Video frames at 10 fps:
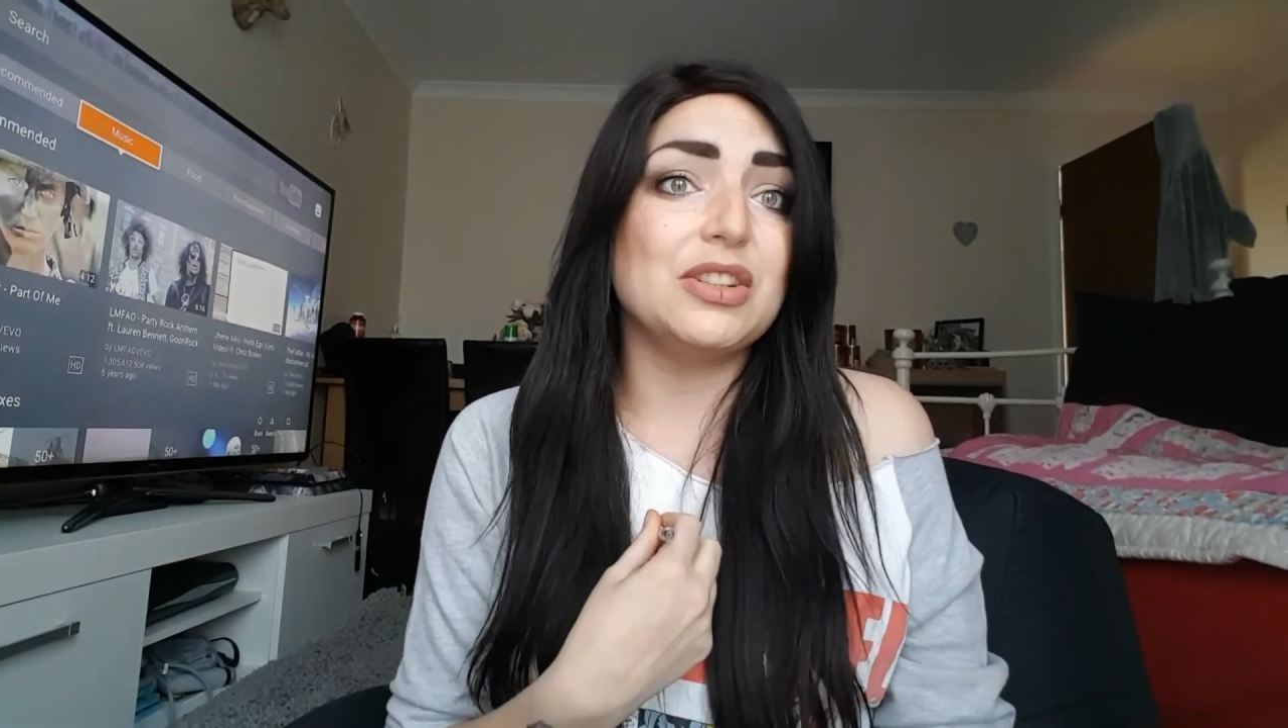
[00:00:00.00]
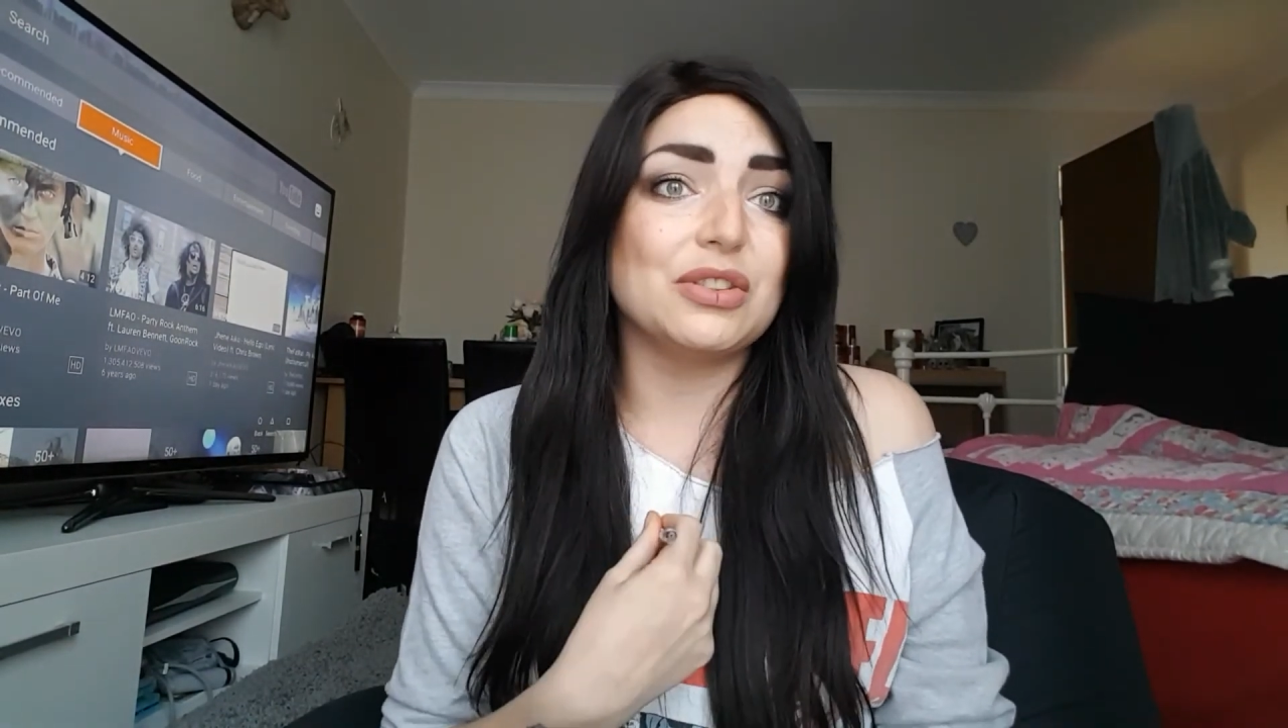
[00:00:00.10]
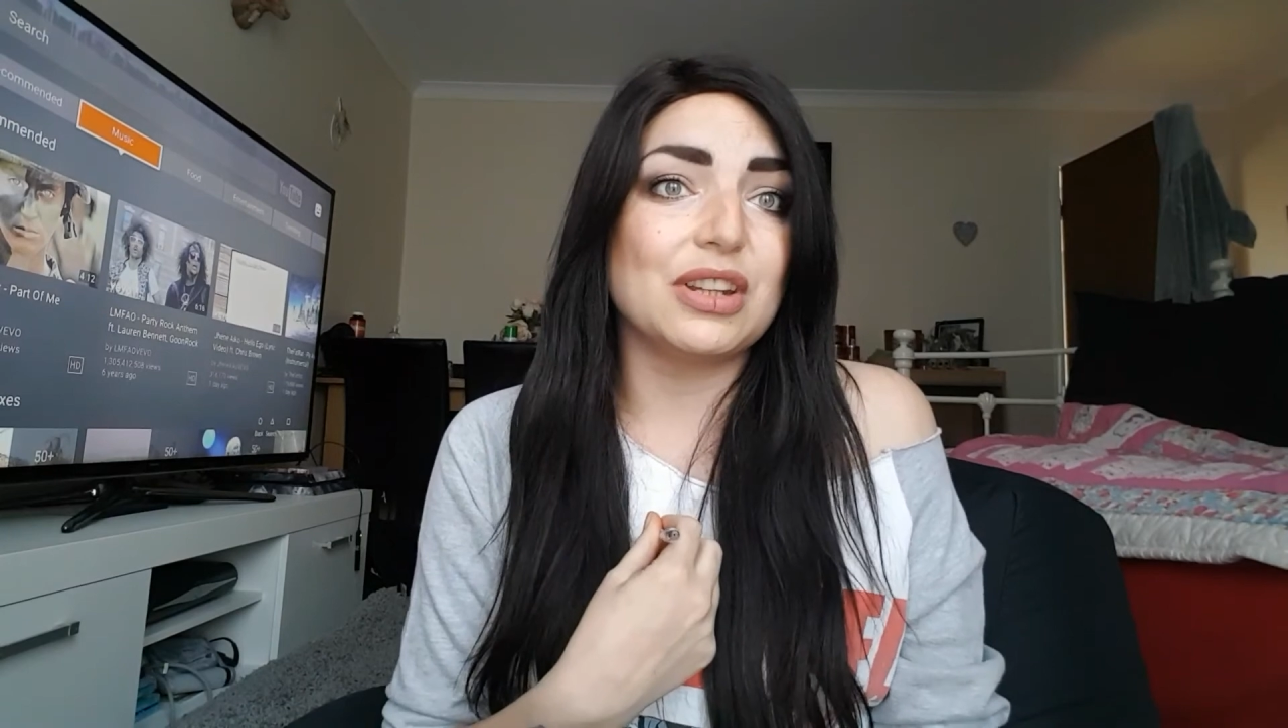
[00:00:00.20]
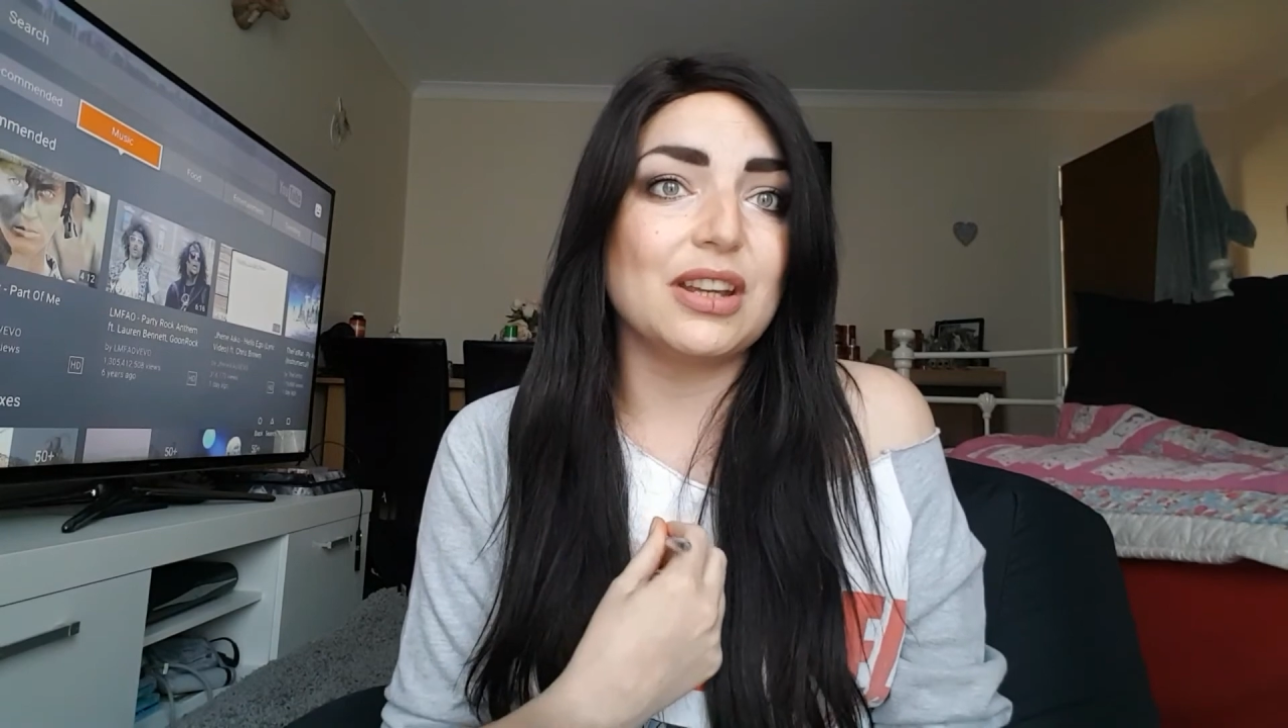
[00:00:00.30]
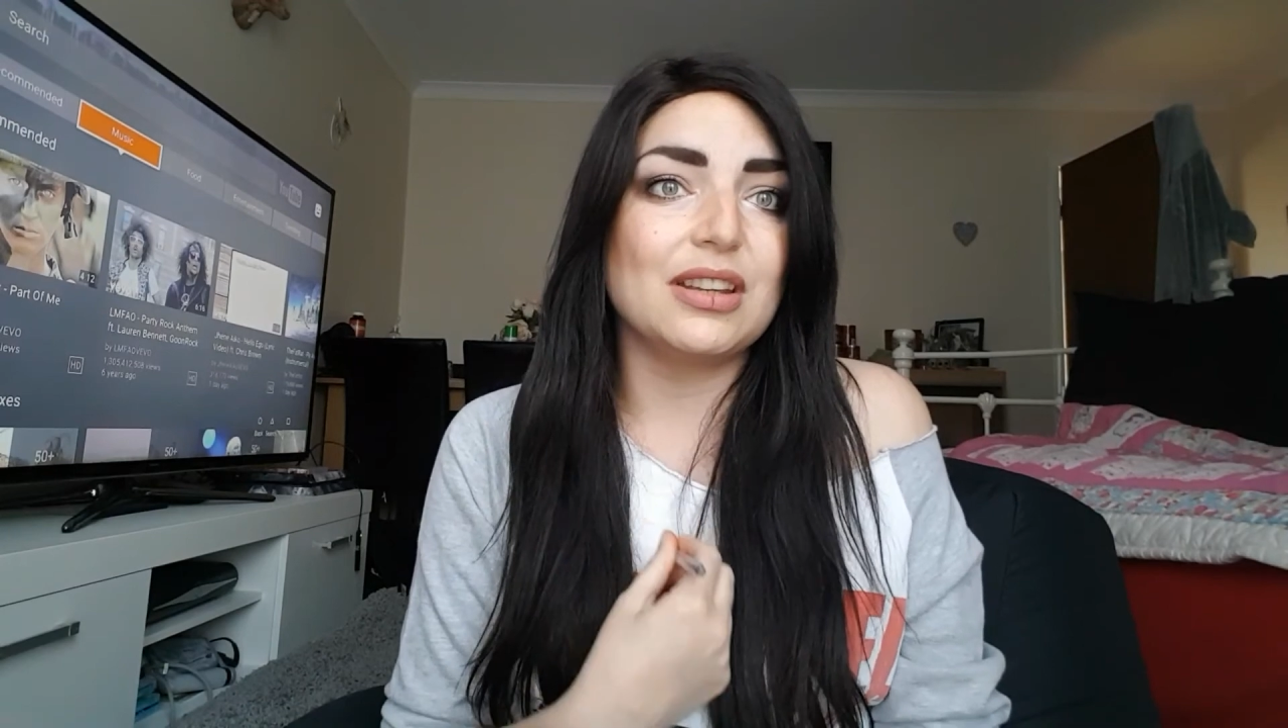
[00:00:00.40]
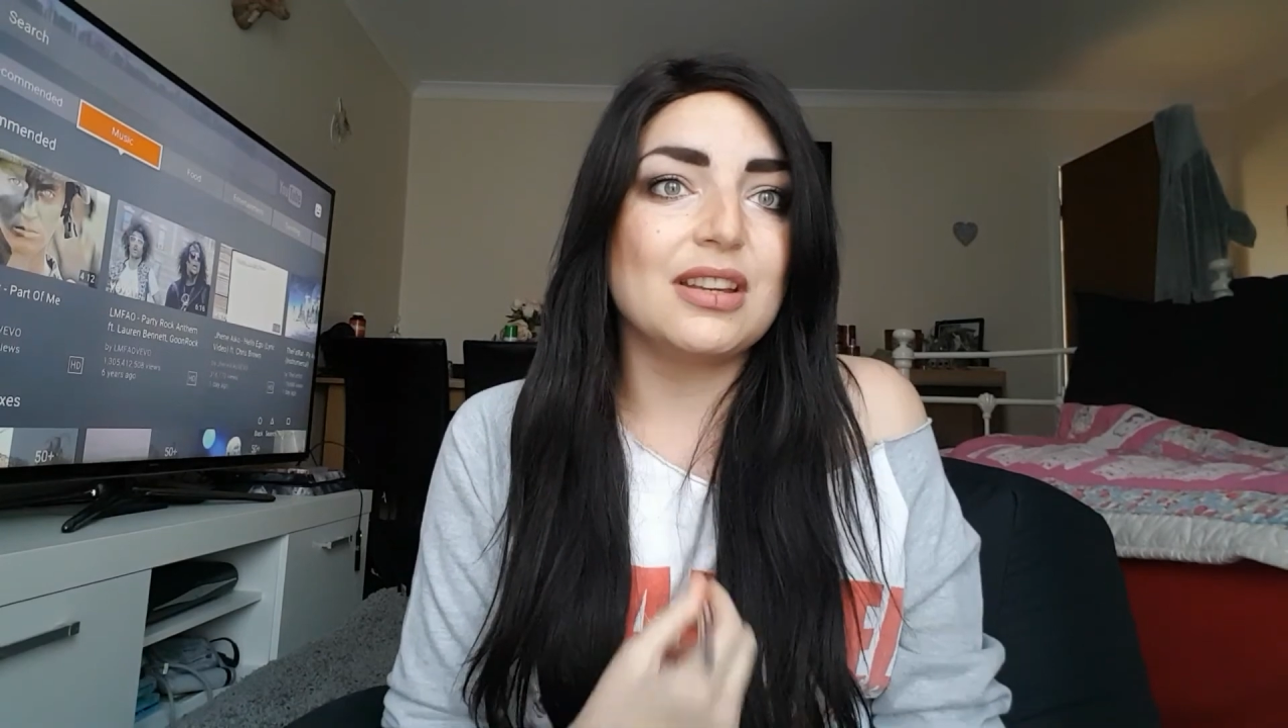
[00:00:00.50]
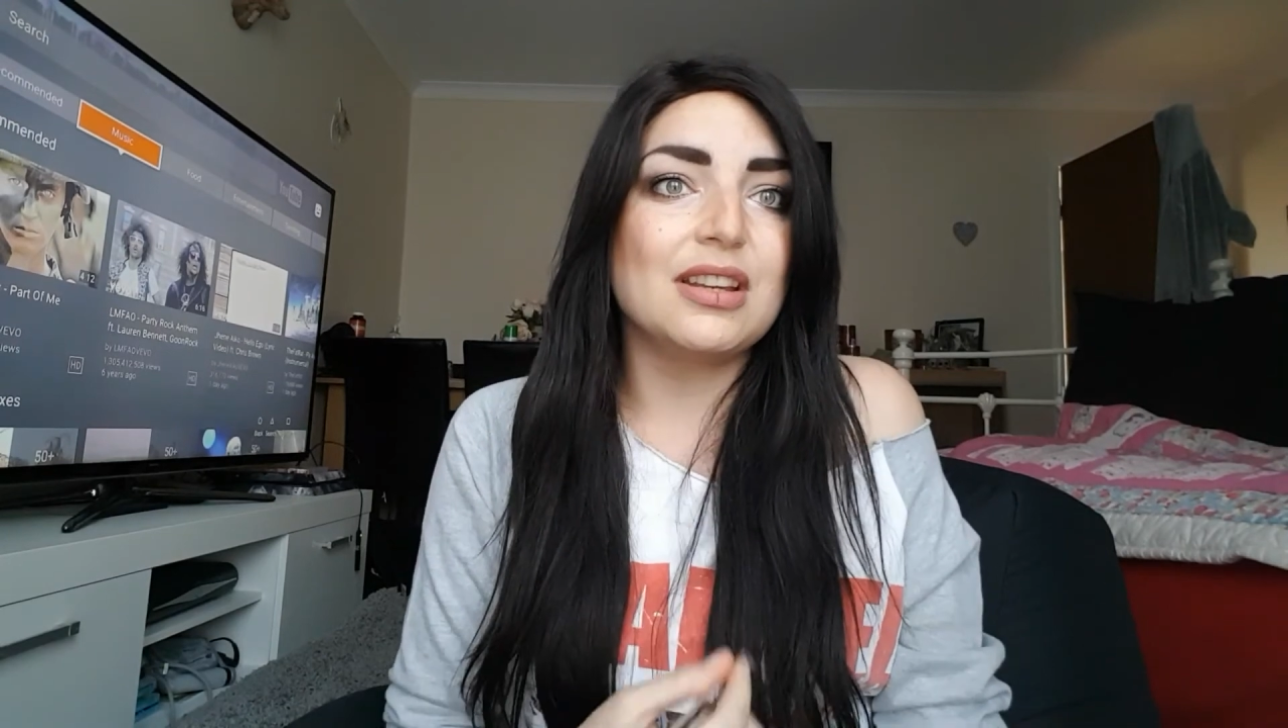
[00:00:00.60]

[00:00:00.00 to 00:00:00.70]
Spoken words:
doing it,